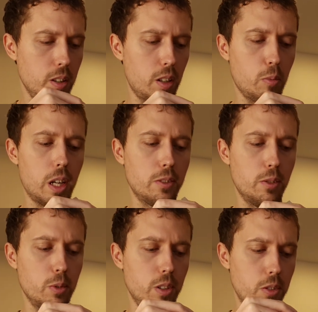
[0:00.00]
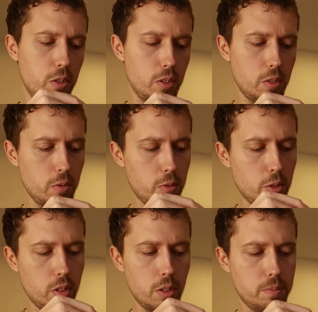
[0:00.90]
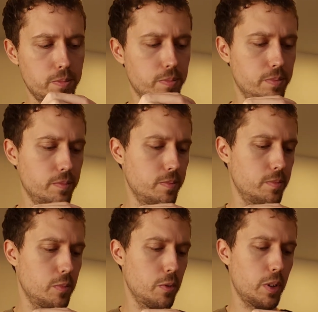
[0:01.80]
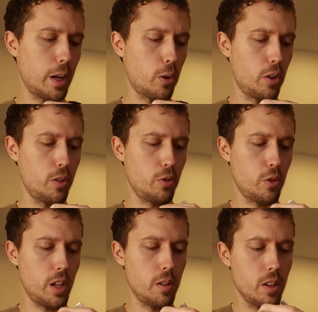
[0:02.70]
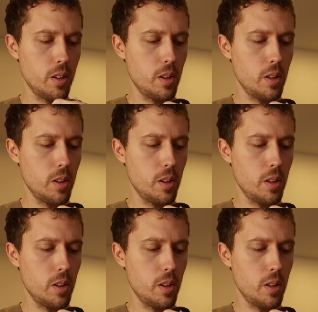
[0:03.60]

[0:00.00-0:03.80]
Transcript: the Nahuatl words for flower tree.